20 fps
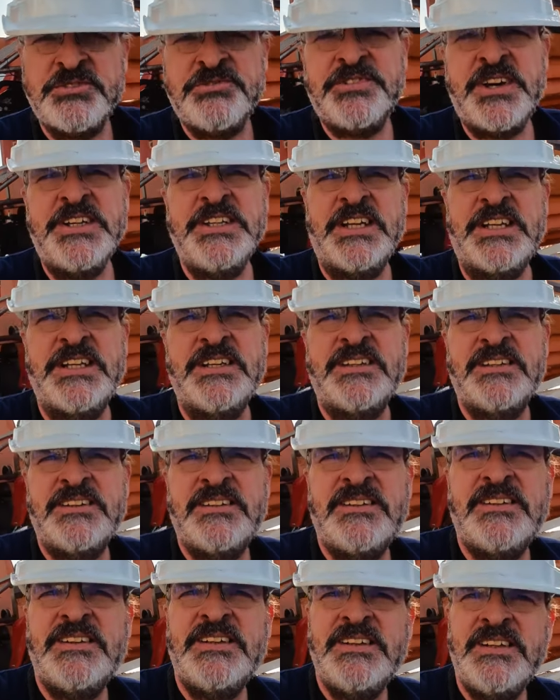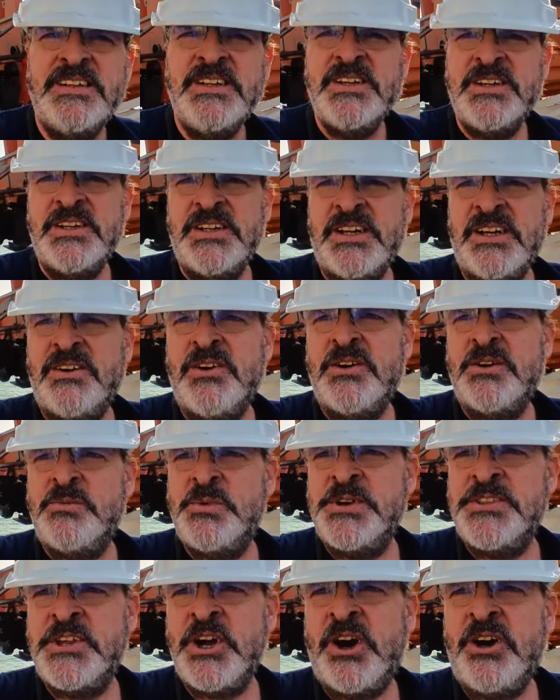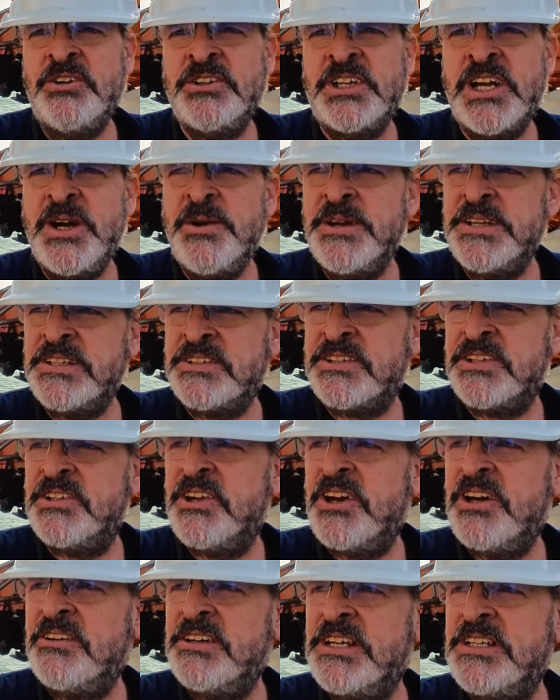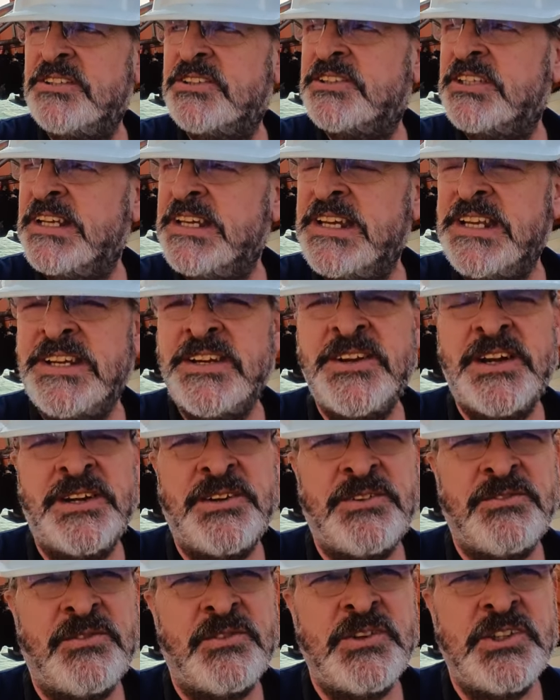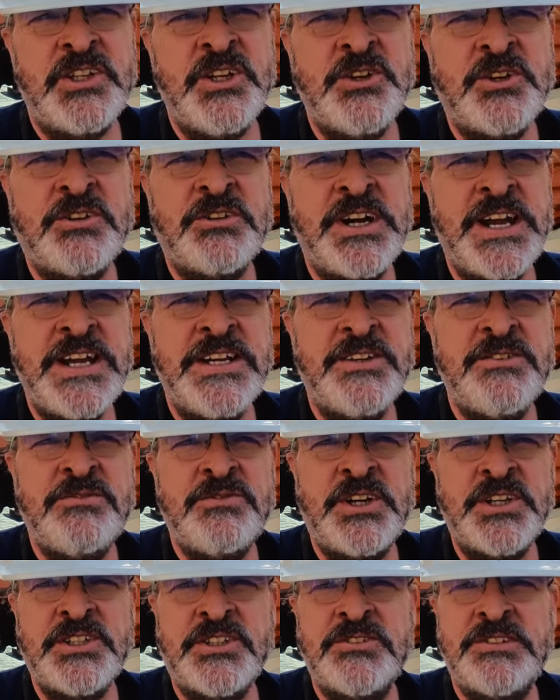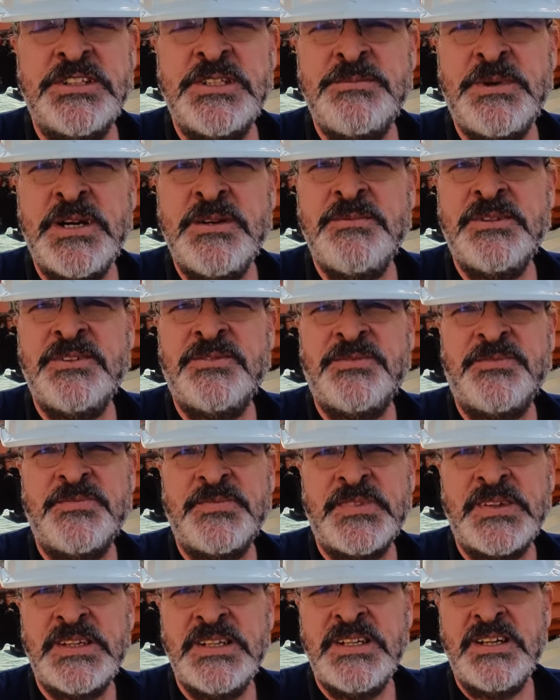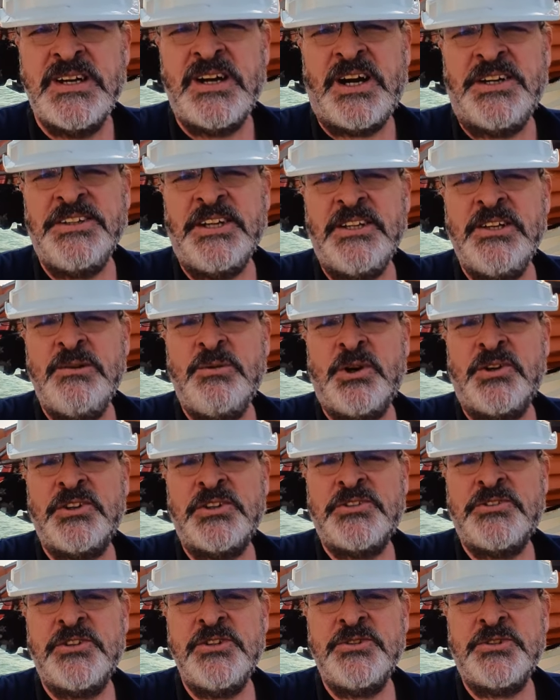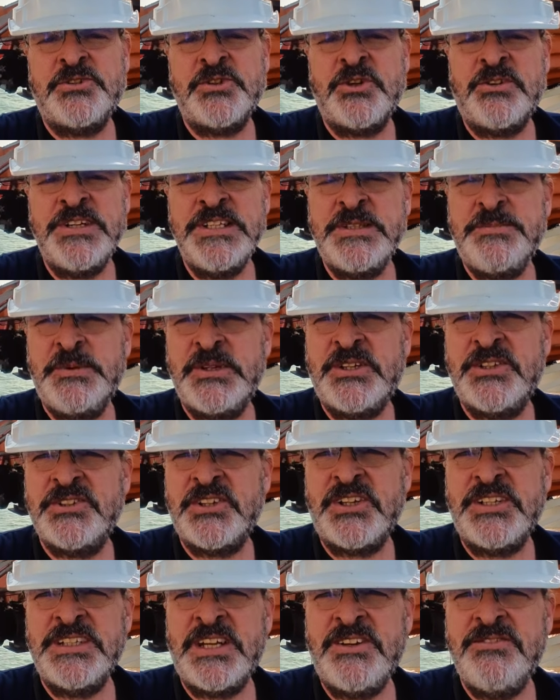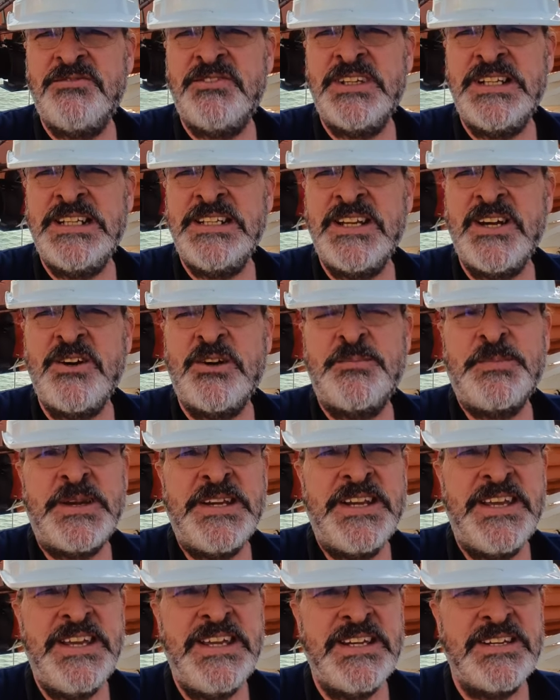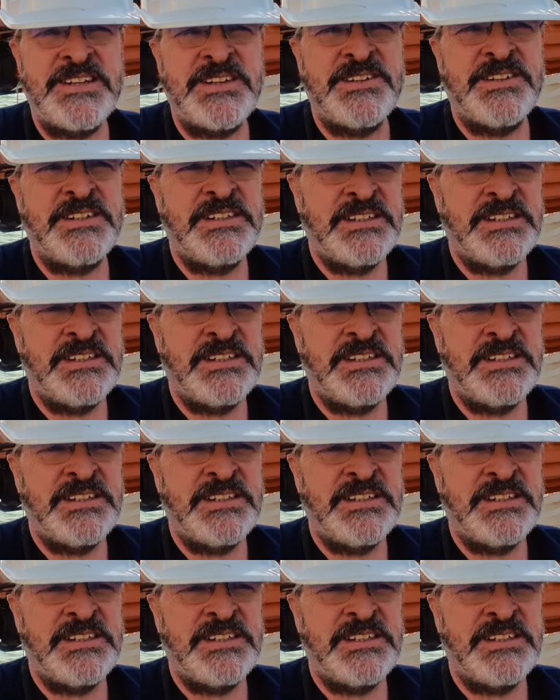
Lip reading: funny with the ongoing scenarios in Ukraine and Russia at the moment. I don't know what the true story is, because I don't really know. I've been here